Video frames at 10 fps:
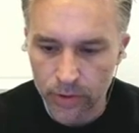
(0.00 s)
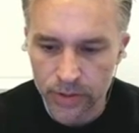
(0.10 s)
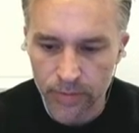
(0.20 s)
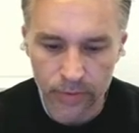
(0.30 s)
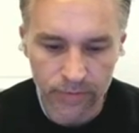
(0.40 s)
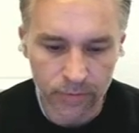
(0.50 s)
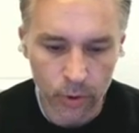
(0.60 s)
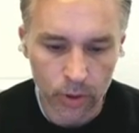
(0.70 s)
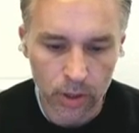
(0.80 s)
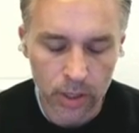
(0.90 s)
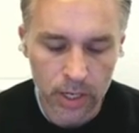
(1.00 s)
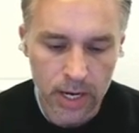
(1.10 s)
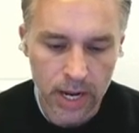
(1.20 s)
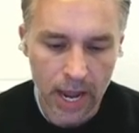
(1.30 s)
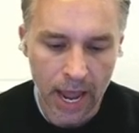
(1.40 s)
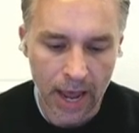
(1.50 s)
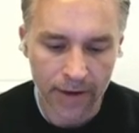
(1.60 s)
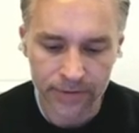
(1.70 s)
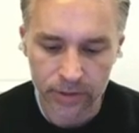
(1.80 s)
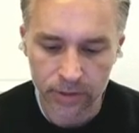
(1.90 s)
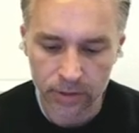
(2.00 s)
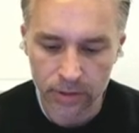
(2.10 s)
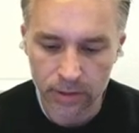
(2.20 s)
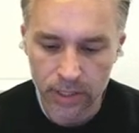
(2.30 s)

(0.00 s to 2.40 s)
So before, after,